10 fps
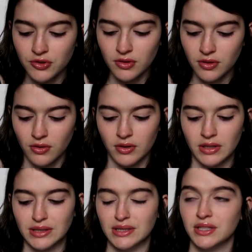just going to go on
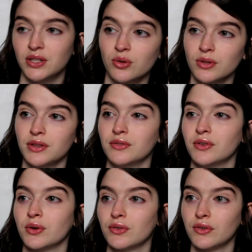a little with the
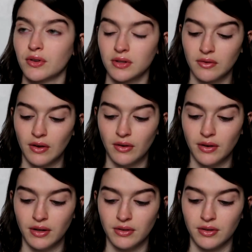Photo Focus
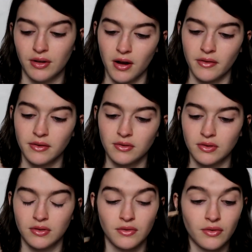foundation. I haven't
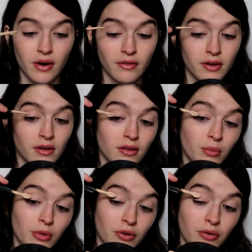used this in forever because
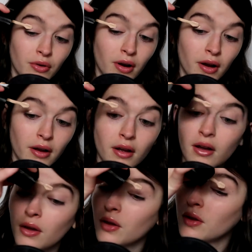I've been trying
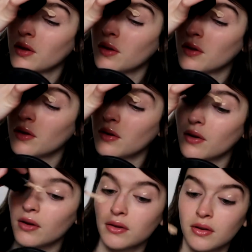
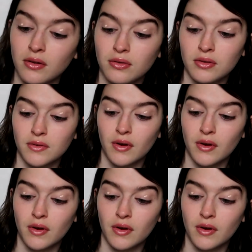not to use